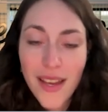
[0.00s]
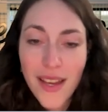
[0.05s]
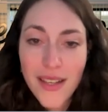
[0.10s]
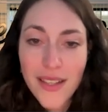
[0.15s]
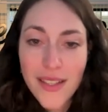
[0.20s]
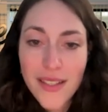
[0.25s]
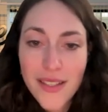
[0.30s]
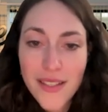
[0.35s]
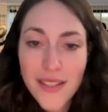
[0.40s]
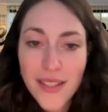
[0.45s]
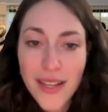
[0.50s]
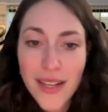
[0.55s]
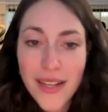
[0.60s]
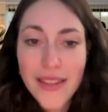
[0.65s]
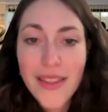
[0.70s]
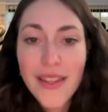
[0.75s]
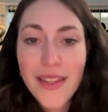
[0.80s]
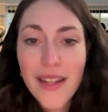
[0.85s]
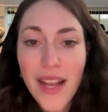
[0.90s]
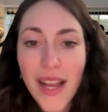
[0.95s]
and
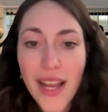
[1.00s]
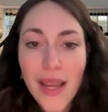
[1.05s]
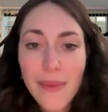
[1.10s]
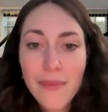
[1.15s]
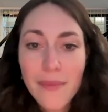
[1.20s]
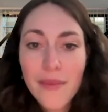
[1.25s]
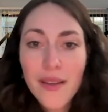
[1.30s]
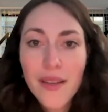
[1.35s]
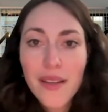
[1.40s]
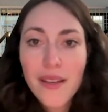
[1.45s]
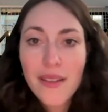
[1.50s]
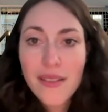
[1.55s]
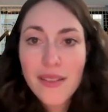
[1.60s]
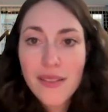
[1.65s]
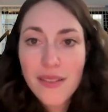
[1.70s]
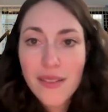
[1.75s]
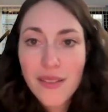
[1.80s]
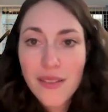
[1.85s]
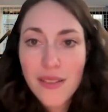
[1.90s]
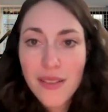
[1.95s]
select the name,
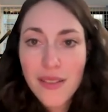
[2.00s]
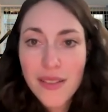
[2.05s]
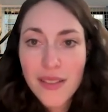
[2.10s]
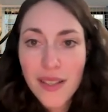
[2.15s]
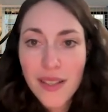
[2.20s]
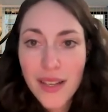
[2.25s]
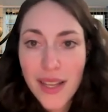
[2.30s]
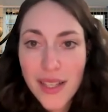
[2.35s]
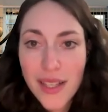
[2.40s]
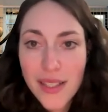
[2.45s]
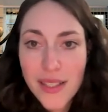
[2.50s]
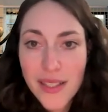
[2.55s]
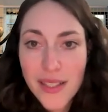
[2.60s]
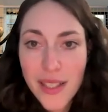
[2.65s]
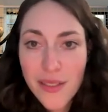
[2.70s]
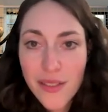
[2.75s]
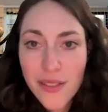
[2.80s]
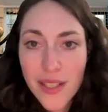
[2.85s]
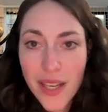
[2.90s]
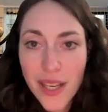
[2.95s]
select a
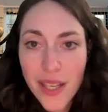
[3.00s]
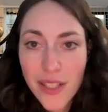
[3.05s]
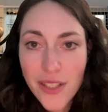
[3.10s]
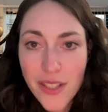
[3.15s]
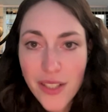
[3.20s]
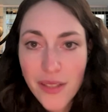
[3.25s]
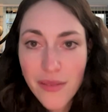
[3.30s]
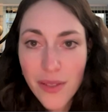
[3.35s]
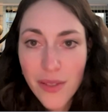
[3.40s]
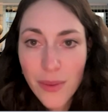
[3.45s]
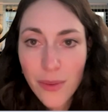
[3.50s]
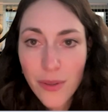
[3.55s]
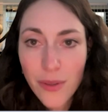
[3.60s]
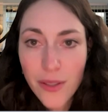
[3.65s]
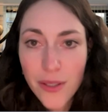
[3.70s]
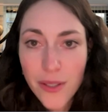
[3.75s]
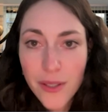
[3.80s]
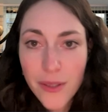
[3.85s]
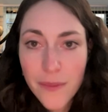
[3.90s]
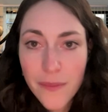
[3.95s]
salutation if you
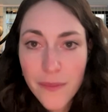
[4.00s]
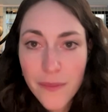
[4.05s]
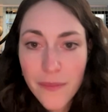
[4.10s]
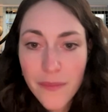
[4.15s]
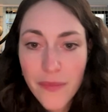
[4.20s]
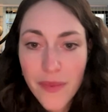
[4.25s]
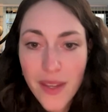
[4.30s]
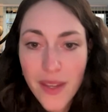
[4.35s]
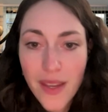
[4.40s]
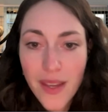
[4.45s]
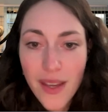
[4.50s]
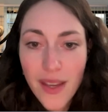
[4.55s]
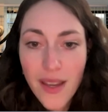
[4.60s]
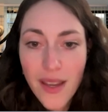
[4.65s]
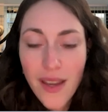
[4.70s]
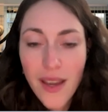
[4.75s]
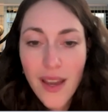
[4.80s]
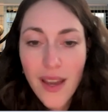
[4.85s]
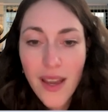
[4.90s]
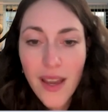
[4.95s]
want.
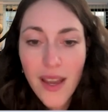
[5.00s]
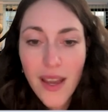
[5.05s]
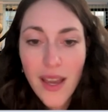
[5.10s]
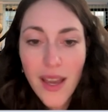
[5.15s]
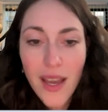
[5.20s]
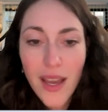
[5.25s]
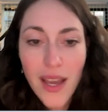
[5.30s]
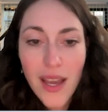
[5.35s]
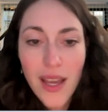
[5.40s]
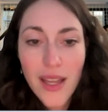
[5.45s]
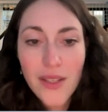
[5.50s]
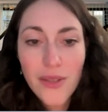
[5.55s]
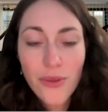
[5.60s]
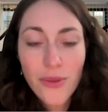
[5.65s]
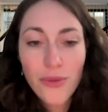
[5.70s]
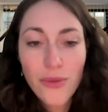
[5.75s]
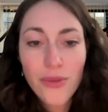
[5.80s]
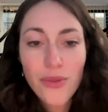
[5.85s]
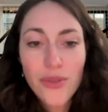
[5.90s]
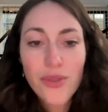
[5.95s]
And
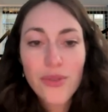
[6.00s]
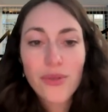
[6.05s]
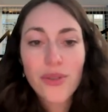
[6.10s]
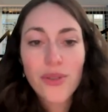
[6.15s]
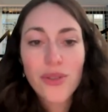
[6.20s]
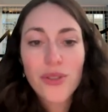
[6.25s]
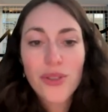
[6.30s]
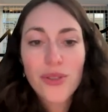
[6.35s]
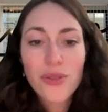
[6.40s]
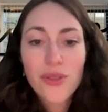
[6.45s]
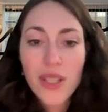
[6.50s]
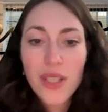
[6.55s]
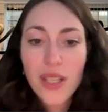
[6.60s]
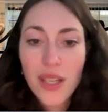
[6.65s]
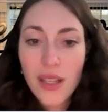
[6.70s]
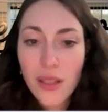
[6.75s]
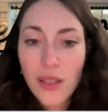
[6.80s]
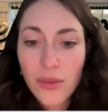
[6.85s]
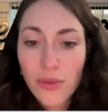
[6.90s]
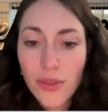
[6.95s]
also you should
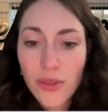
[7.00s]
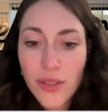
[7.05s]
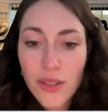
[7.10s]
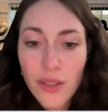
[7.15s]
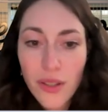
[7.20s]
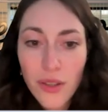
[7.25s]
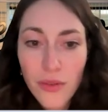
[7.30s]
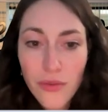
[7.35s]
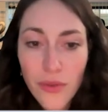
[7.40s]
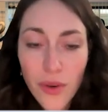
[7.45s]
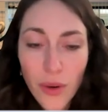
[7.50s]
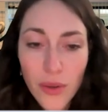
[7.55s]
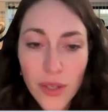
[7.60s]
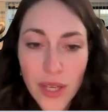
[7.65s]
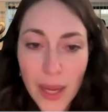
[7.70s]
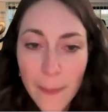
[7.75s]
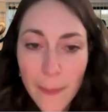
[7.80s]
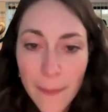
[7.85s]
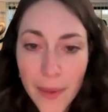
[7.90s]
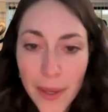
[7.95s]
include a
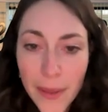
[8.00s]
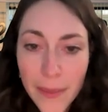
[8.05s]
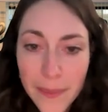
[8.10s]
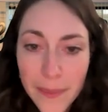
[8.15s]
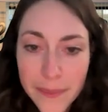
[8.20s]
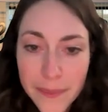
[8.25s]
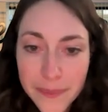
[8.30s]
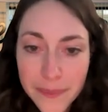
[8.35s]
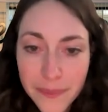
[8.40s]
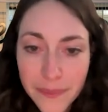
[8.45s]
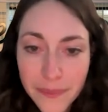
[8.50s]
phone number.